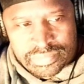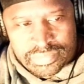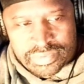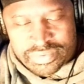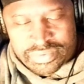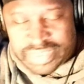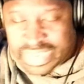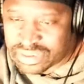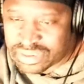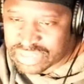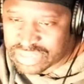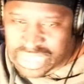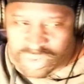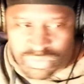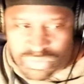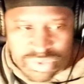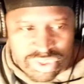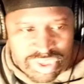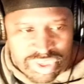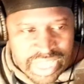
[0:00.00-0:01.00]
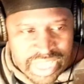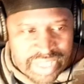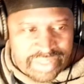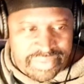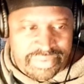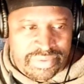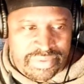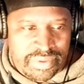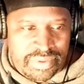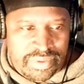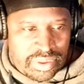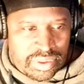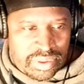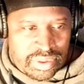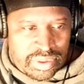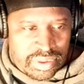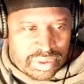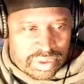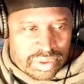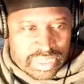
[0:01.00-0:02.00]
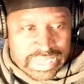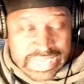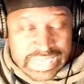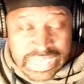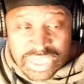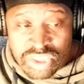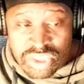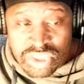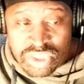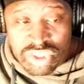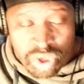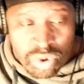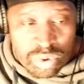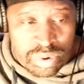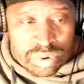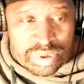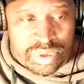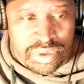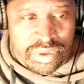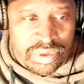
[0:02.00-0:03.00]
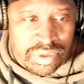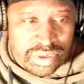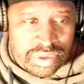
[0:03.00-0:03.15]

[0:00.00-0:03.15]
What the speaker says: Same thing with Chess. He could choke,